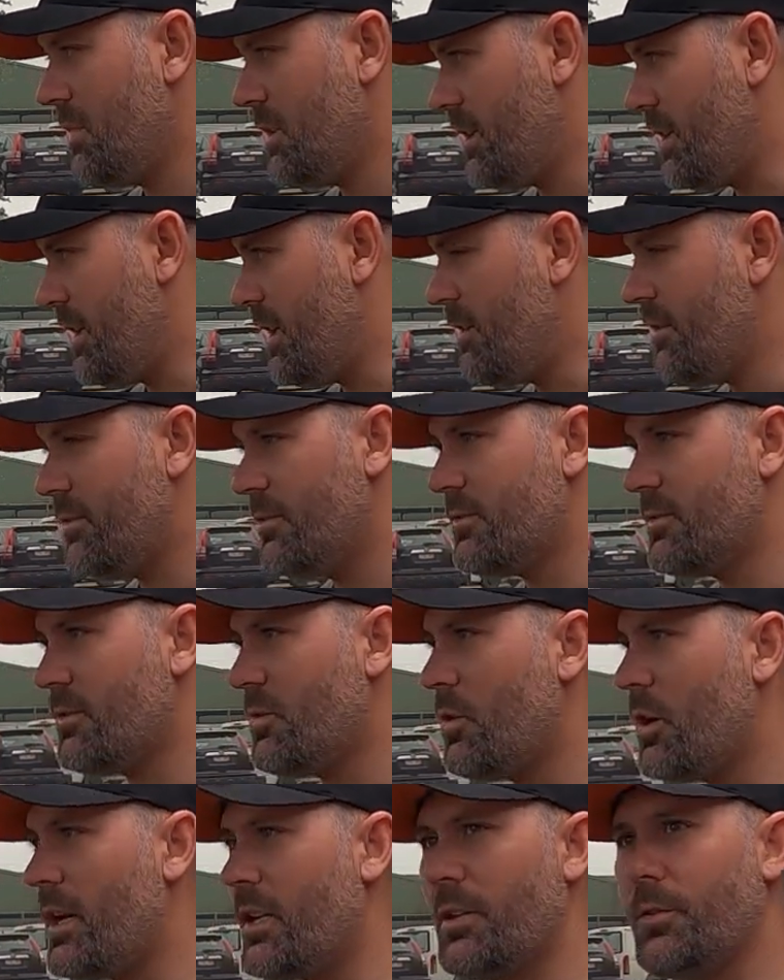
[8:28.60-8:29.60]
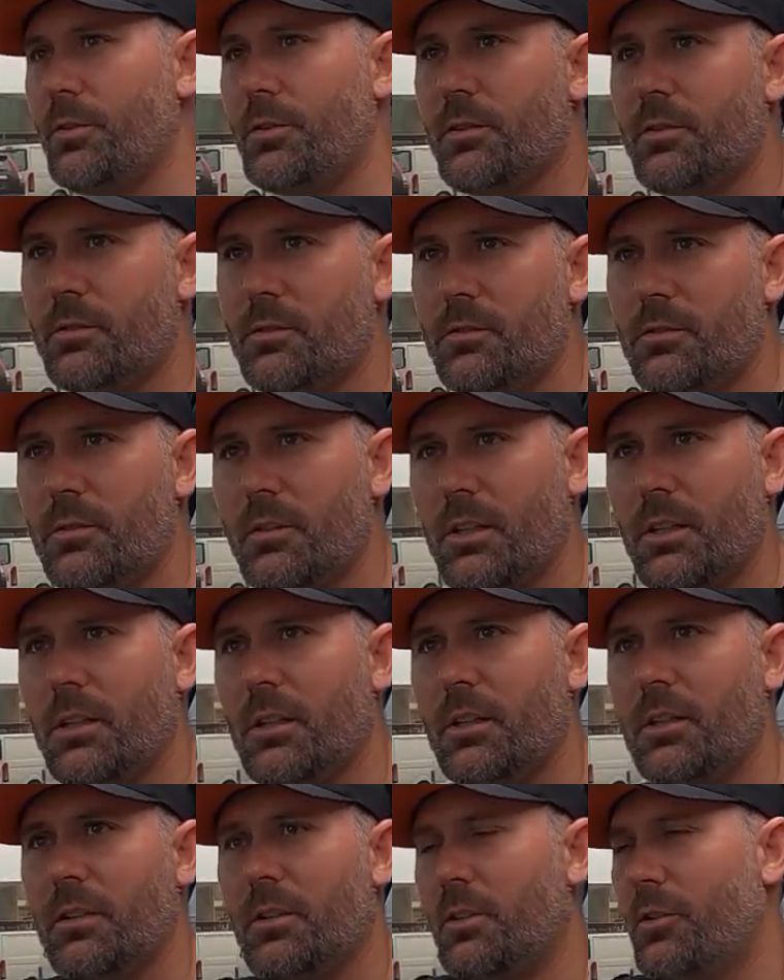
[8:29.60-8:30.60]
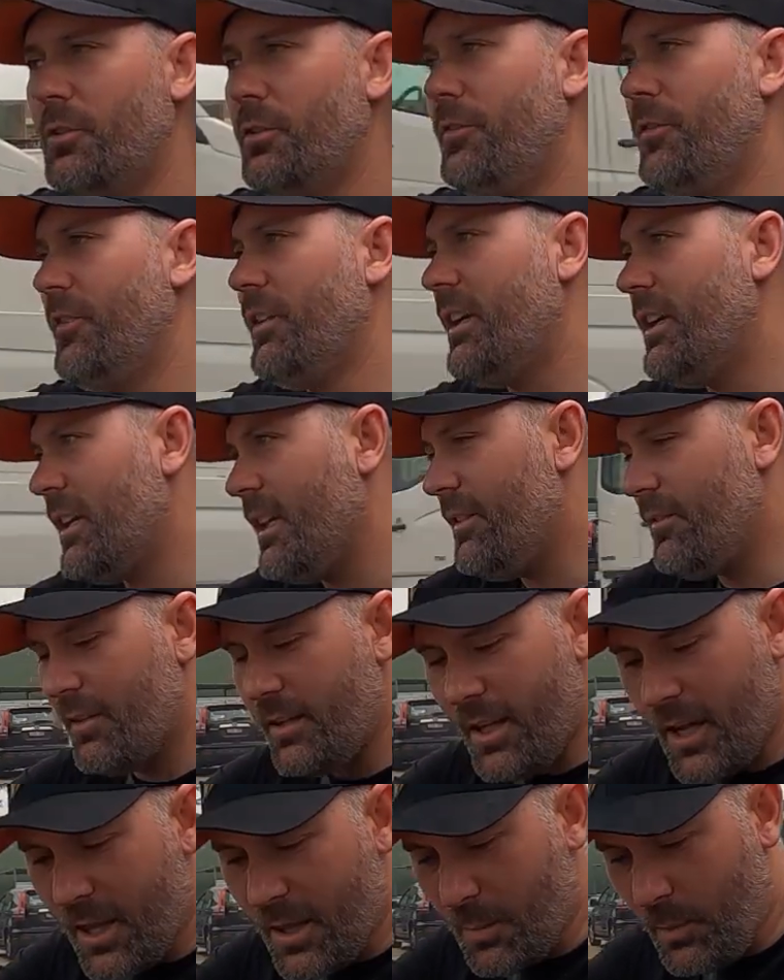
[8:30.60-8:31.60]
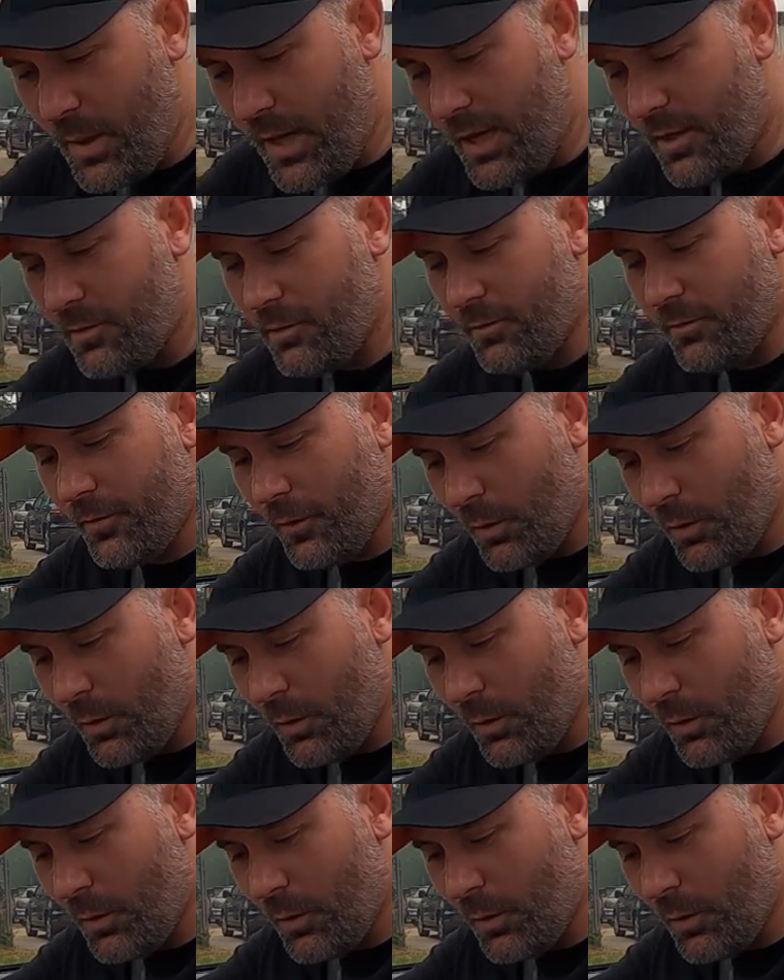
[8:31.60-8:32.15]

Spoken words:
Alright, it's quite a good feel, even though the pedal